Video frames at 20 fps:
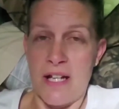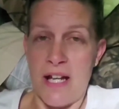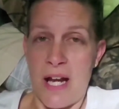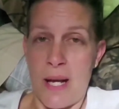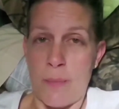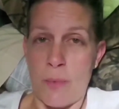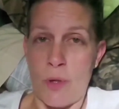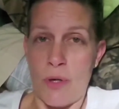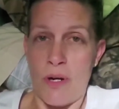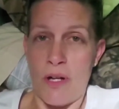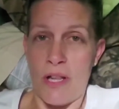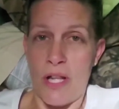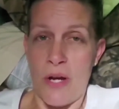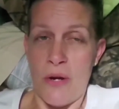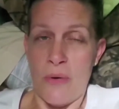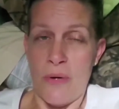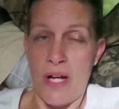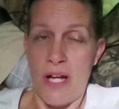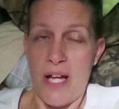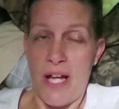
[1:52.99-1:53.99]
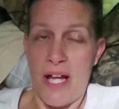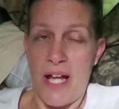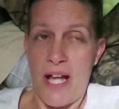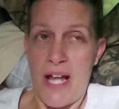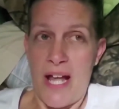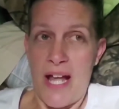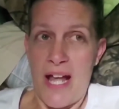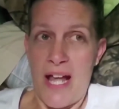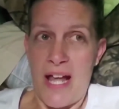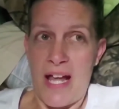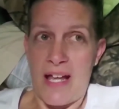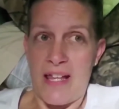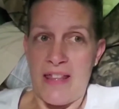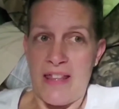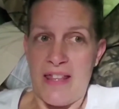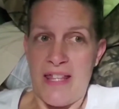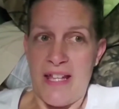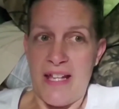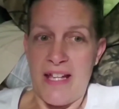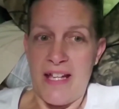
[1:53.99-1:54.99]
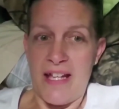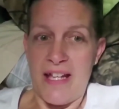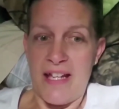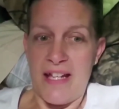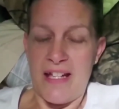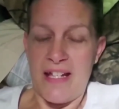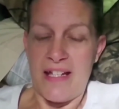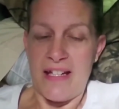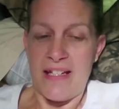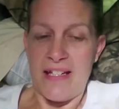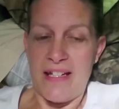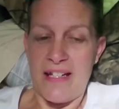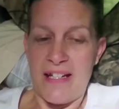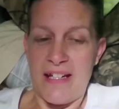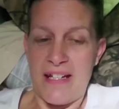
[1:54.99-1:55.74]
Amarillo. And then,